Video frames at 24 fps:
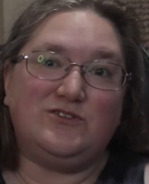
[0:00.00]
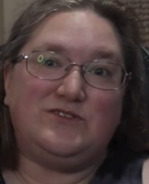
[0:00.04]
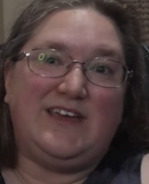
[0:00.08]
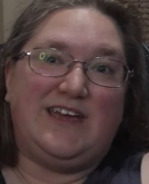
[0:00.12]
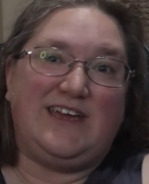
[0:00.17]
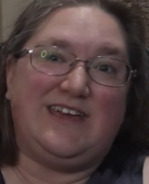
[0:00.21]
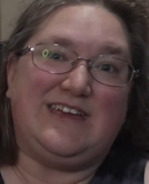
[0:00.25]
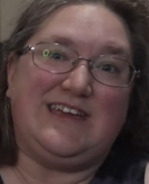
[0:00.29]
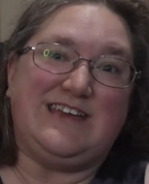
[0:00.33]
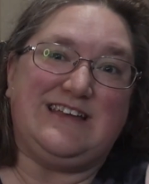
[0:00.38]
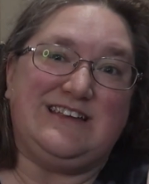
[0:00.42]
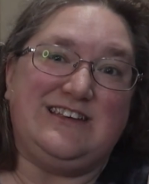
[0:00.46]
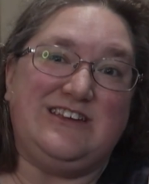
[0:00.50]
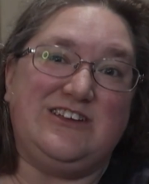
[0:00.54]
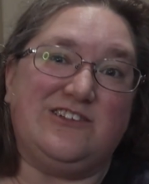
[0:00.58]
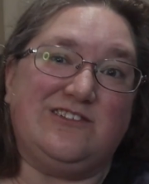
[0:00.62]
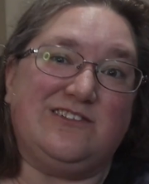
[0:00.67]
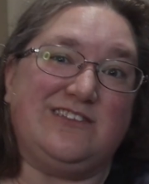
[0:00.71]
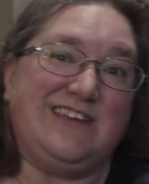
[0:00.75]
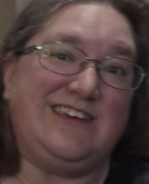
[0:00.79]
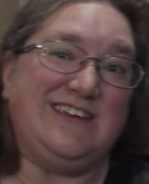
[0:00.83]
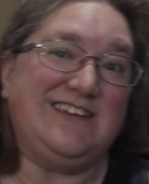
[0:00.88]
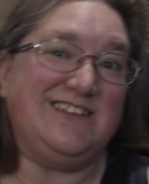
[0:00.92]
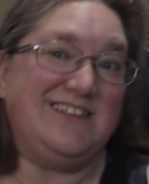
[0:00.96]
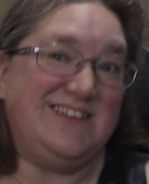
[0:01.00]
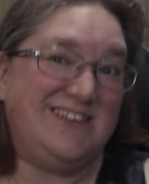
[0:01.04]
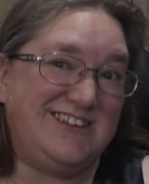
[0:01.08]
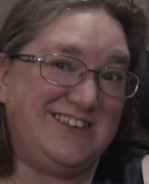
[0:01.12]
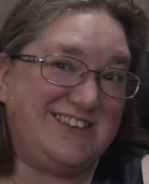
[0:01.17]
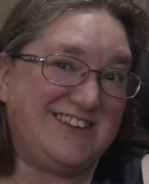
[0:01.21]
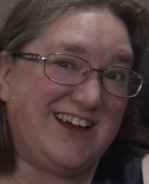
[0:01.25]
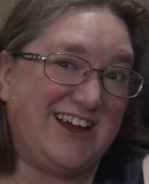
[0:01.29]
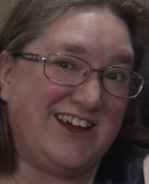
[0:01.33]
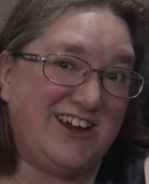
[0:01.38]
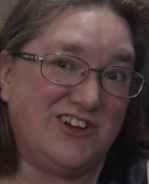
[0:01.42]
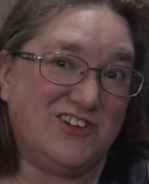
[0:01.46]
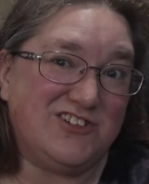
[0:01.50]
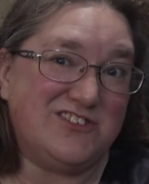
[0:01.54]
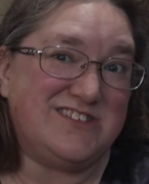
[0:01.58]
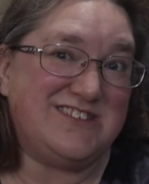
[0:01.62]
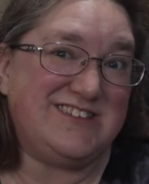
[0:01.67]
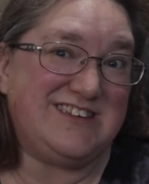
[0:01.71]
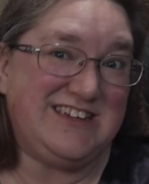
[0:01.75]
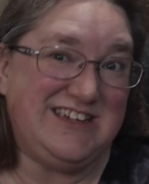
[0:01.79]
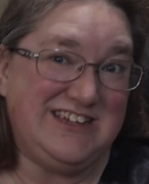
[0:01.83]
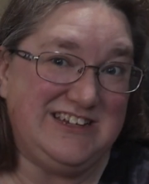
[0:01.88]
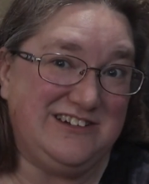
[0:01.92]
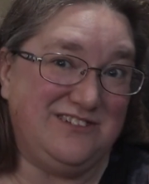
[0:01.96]
taking nearly an entire
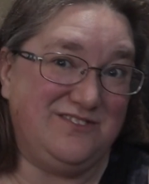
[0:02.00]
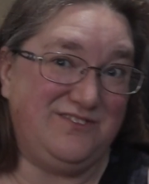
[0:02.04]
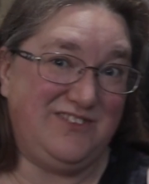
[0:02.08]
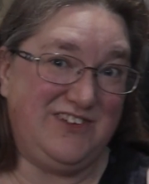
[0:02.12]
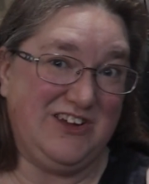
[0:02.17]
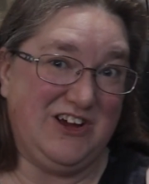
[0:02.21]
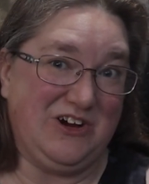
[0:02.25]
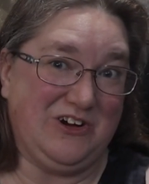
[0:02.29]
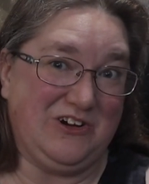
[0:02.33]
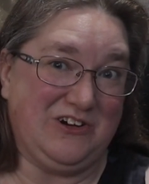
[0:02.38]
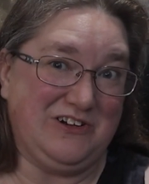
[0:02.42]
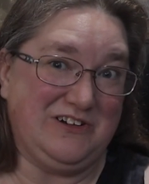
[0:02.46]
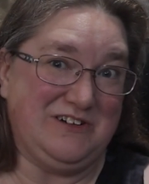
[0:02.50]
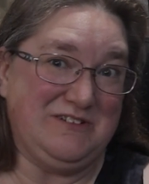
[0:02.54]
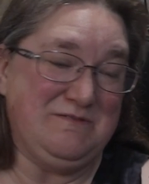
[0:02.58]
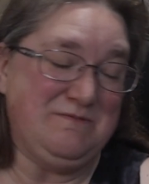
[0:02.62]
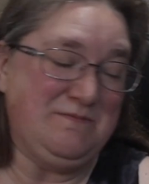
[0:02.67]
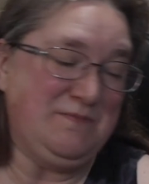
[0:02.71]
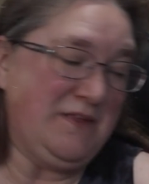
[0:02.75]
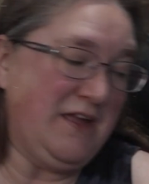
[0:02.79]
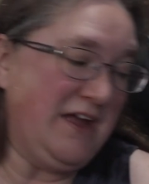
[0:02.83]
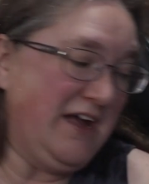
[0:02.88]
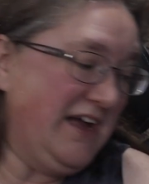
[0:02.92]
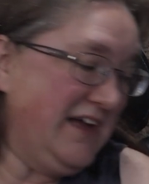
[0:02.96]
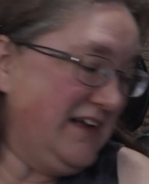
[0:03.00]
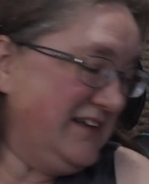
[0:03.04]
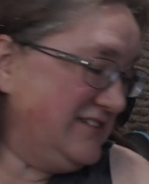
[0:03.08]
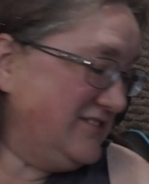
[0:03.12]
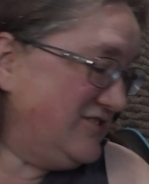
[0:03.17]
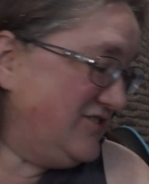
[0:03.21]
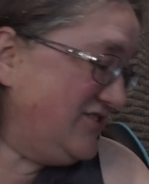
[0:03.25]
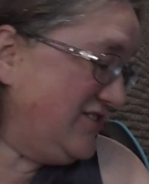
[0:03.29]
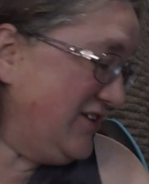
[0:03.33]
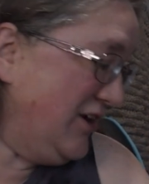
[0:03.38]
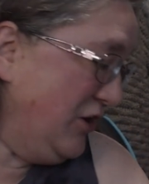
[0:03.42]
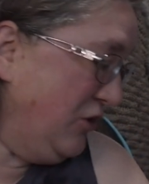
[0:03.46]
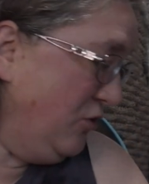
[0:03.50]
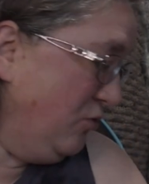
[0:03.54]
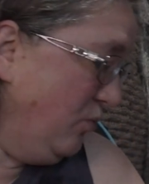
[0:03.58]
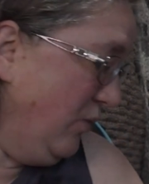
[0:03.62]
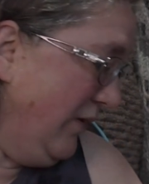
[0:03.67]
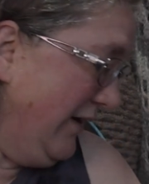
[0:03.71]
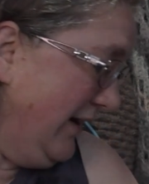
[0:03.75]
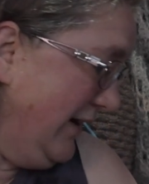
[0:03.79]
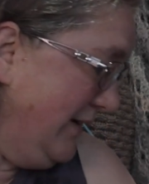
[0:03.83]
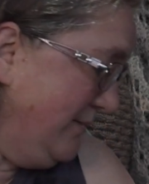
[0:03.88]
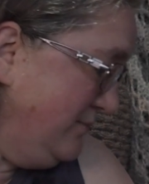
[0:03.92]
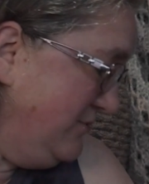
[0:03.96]
skein of yarn. So
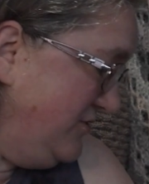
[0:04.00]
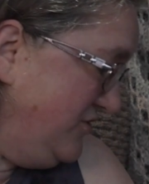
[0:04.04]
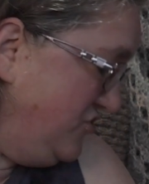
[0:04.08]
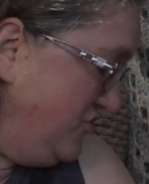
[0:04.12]
what I'm